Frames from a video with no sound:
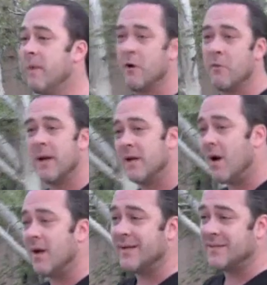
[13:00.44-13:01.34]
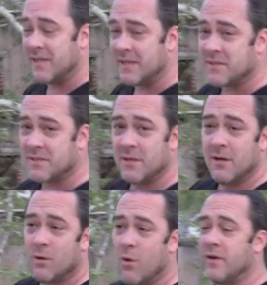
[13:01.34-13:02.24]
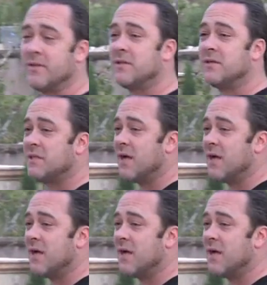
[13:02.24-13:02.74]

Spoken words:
may or may not exist. According to the